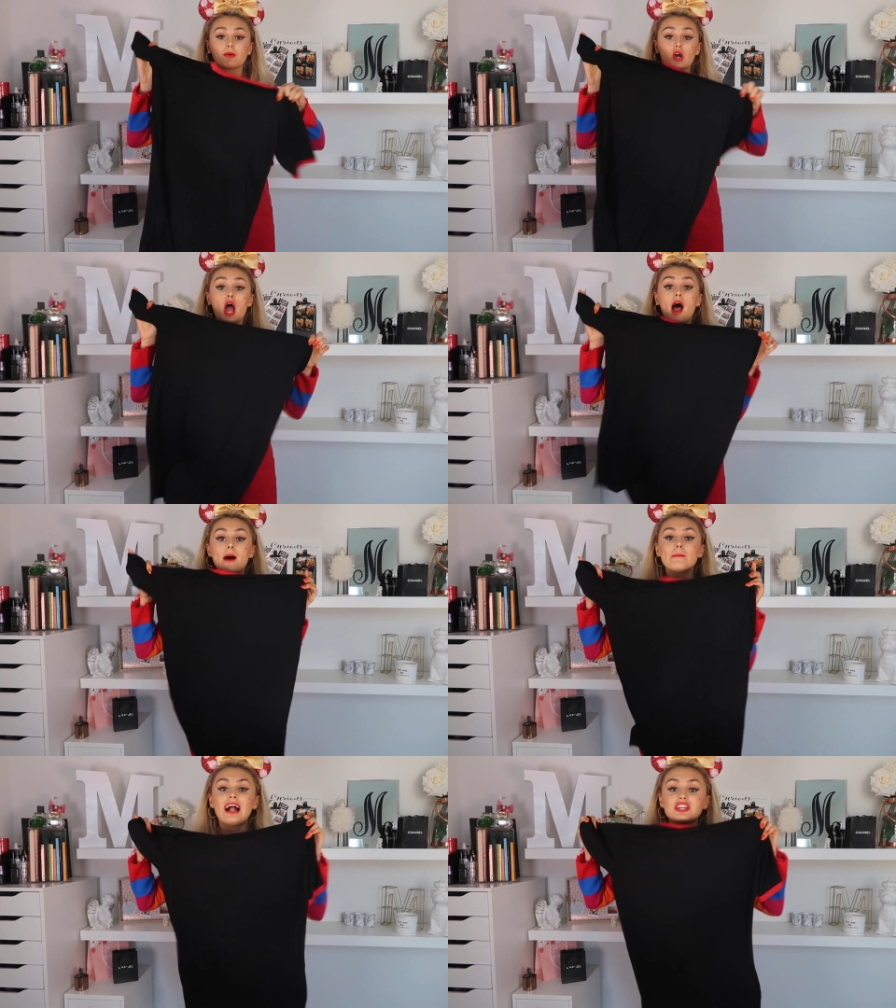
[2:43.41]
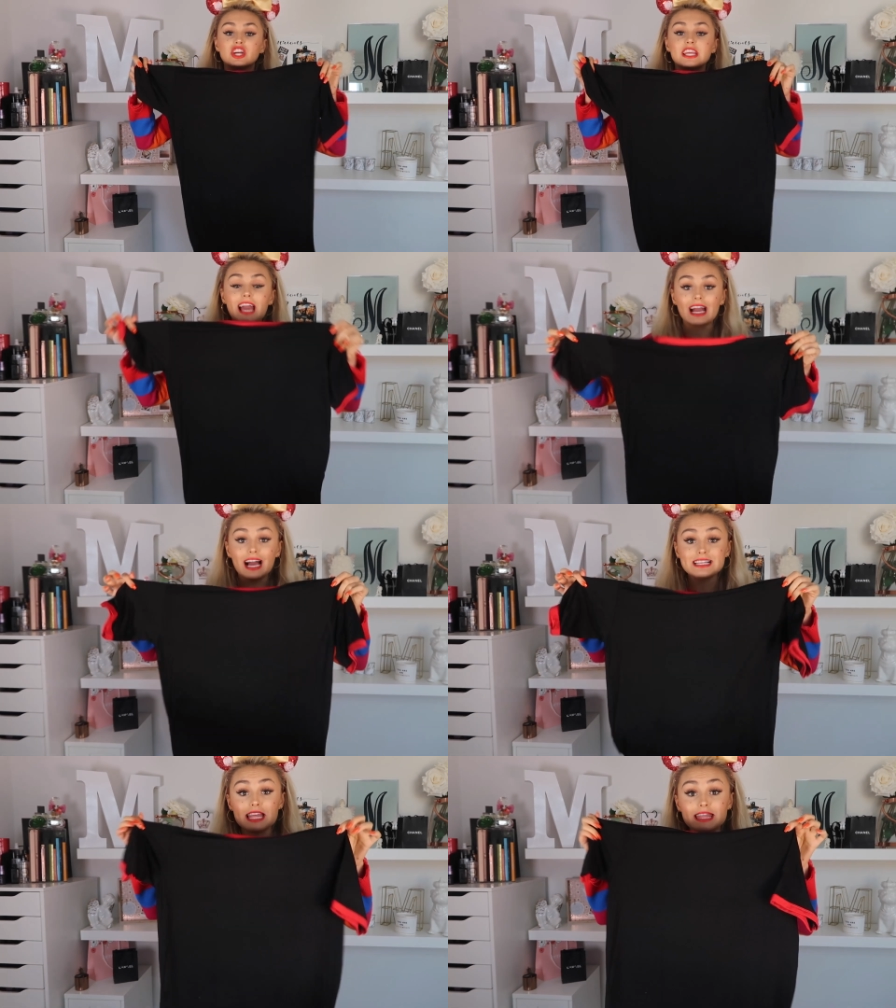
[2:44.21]
Oh my god, imagine, yeah
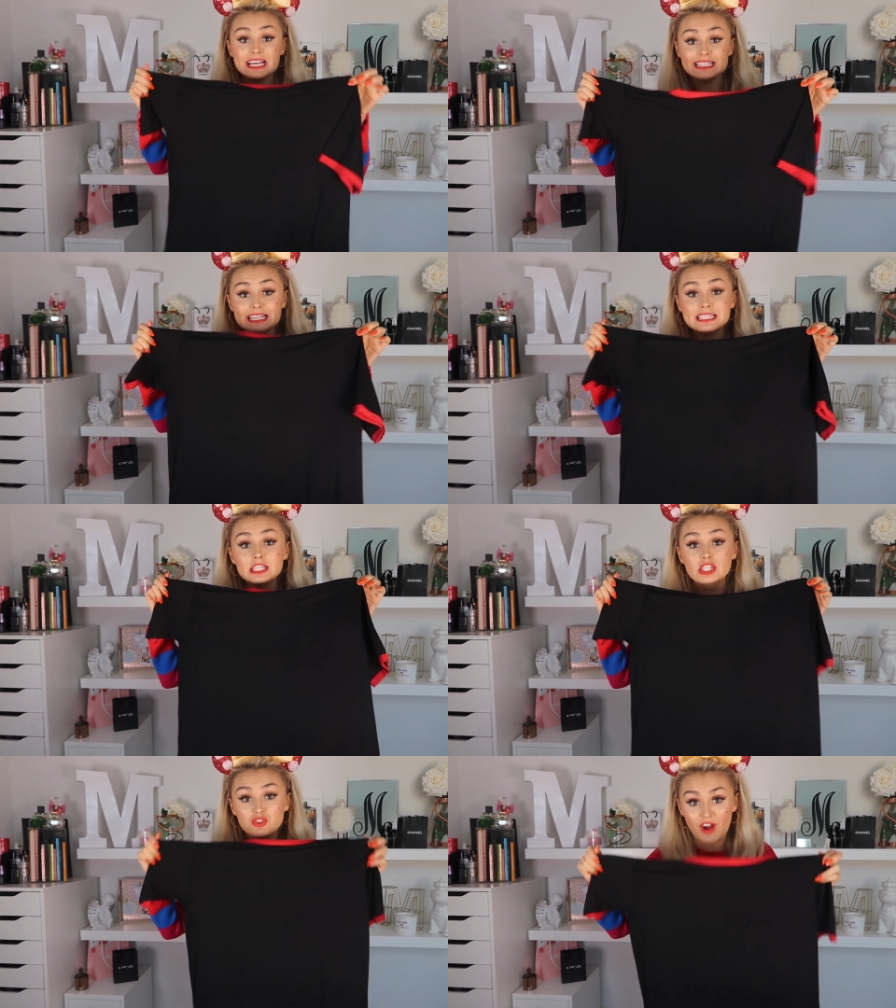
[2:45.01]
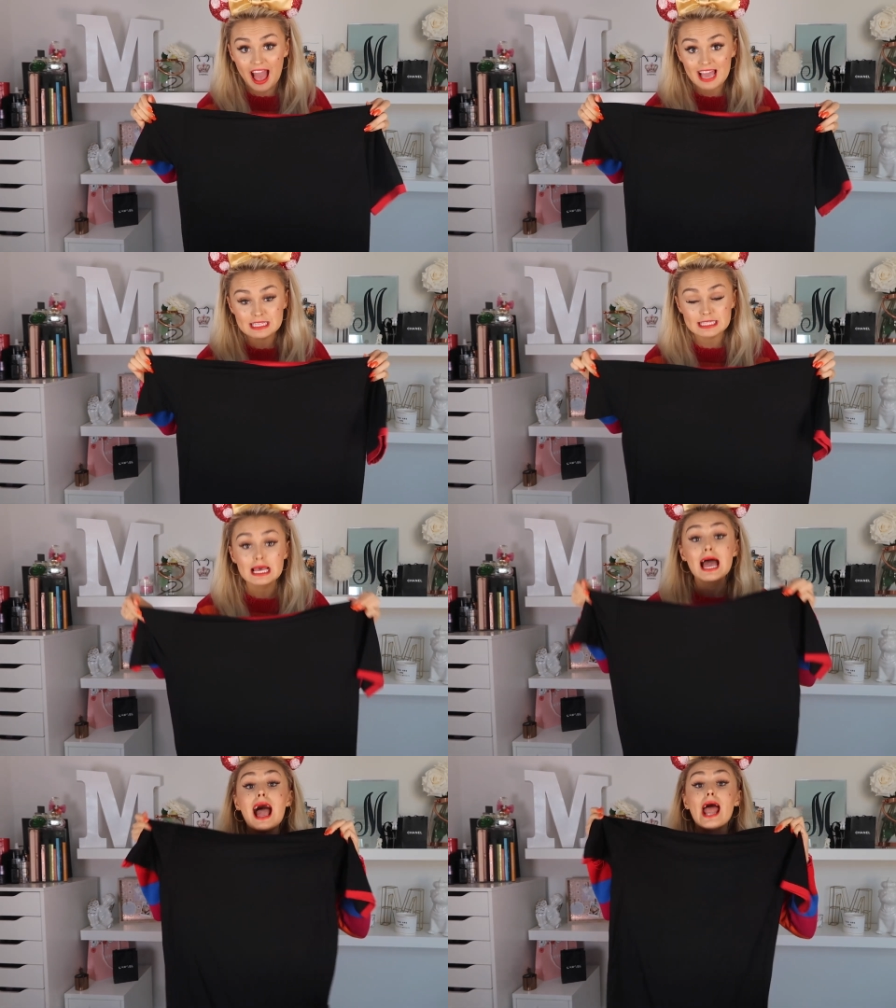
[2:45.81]
guys, this is the
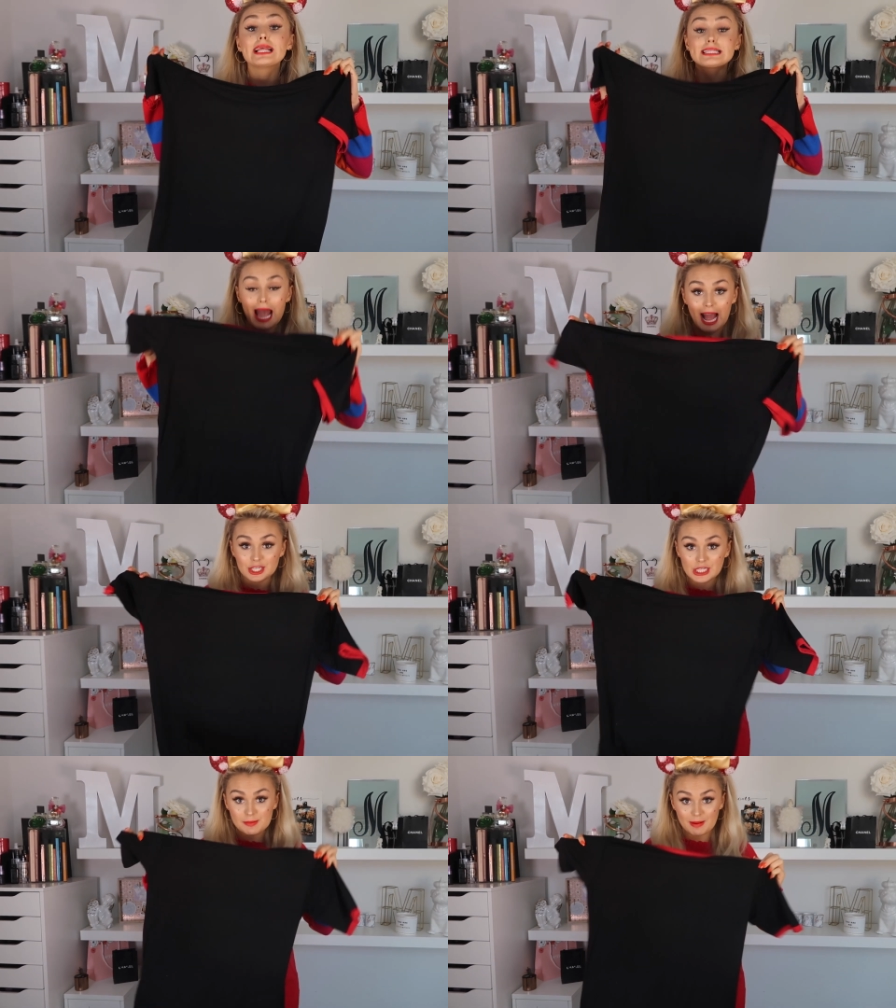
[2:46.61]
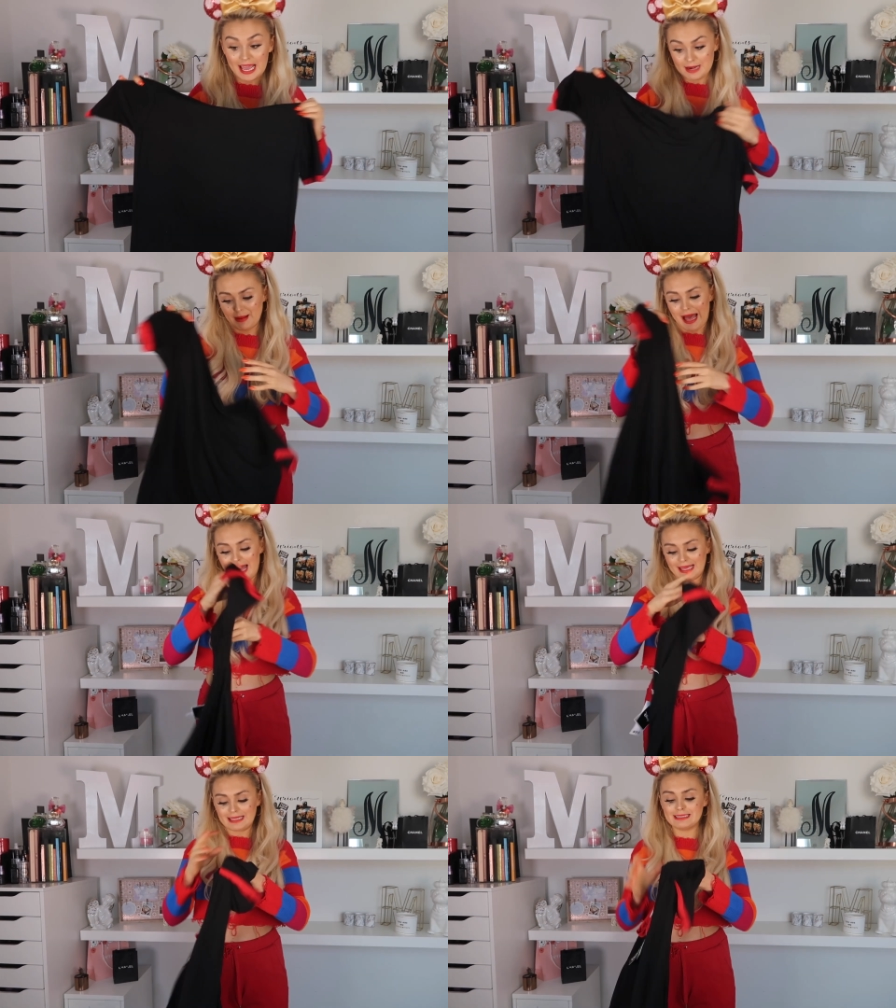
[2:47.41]
dress and it's actually plain back.